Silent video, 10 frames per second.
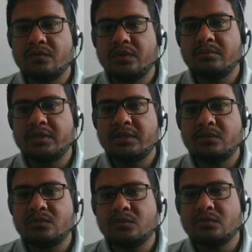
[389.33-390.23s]
by
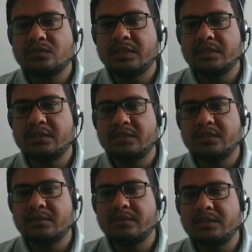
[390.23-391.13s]
2 sin
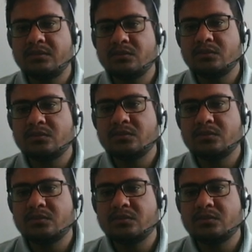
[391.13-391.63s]
theta by 2